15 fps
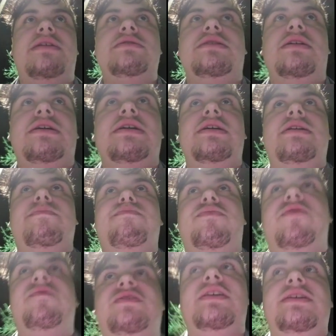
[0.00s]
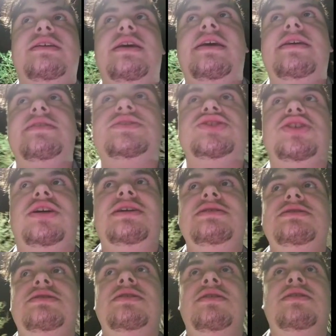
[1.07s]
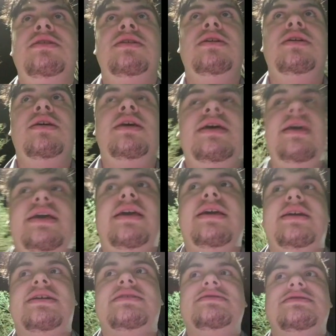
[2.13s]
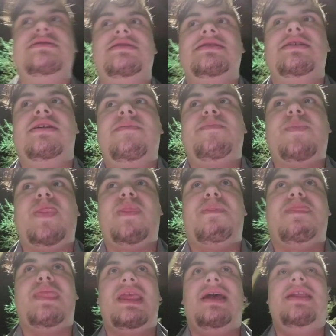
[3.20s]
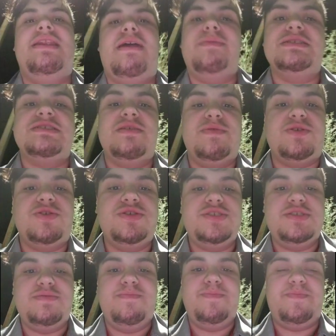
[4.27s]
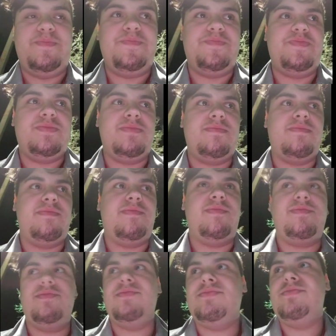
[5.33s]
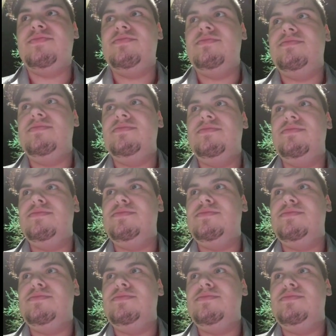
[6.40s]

I got a birthday cake shot, and now my stomach hurts. He's so cute when he does a vlog.